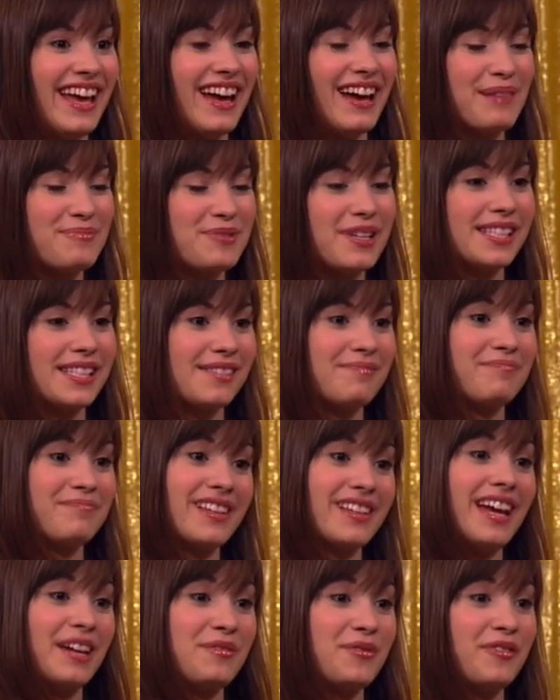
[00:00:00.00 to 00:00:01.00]
I'm just glad we're
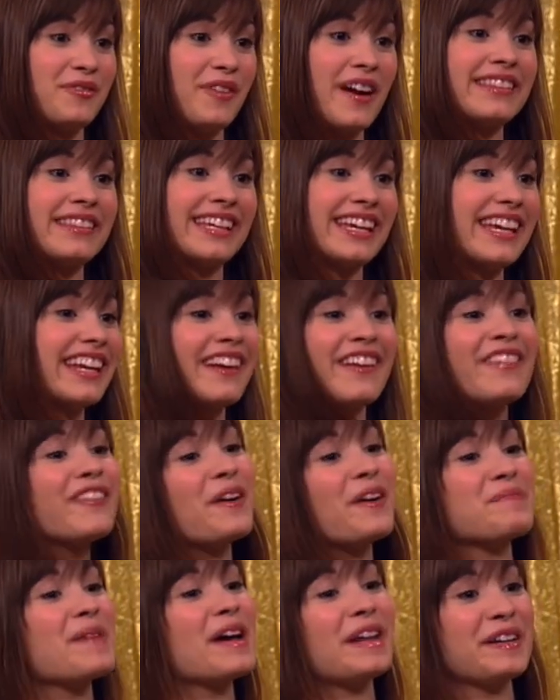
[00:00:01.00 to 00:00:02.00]
finally getting along
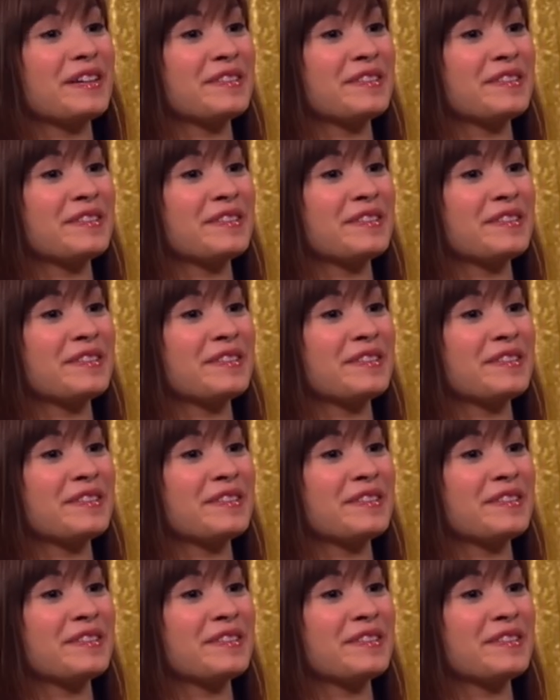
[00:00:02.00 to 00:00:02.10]
better.